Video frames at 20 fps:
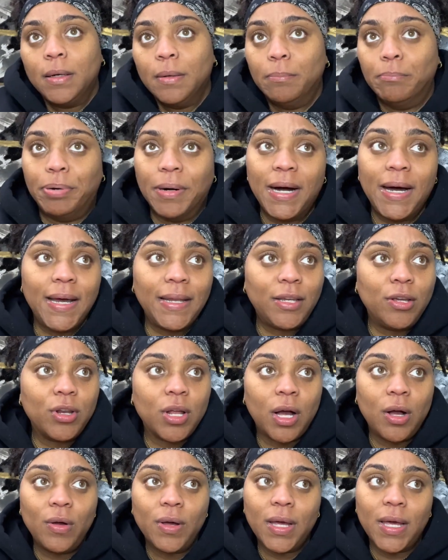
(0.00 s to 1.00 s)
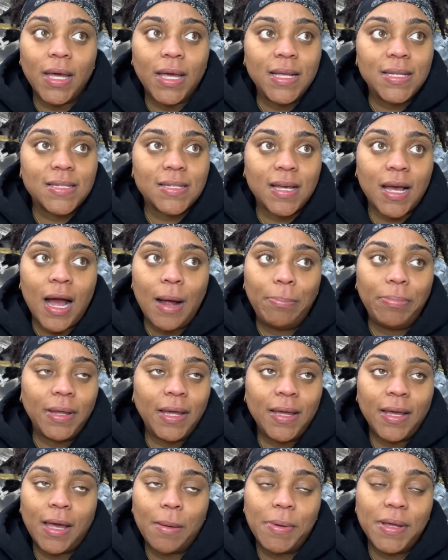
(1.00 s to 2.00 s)
But,
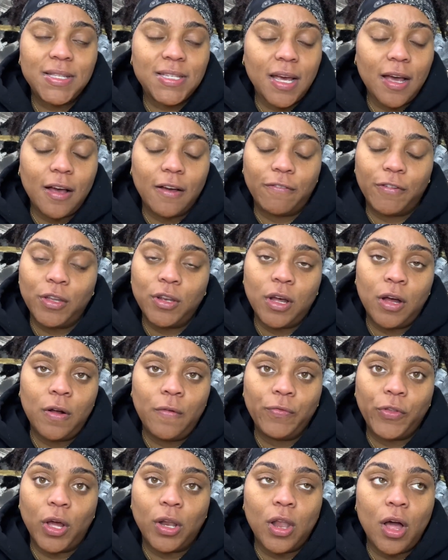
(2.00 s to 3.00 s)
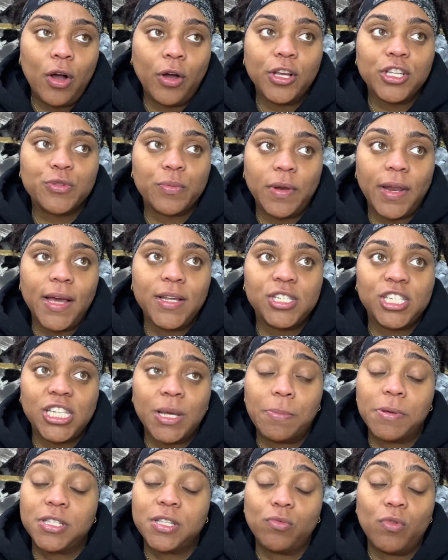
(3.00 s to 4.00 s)
it can be tough. Your longest
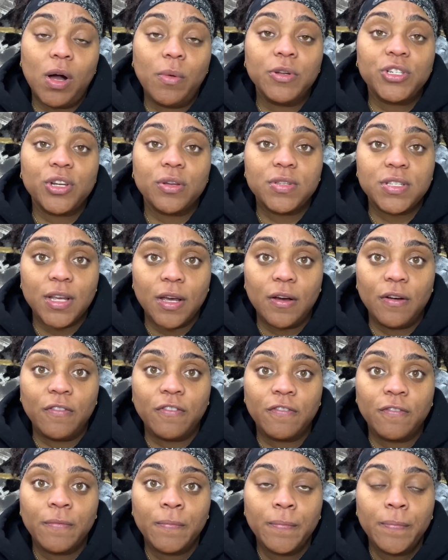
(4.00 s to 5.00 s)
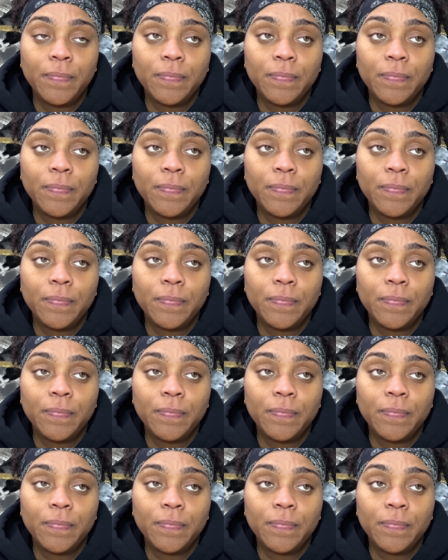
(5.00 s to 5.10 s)
relationship is the one with yourself.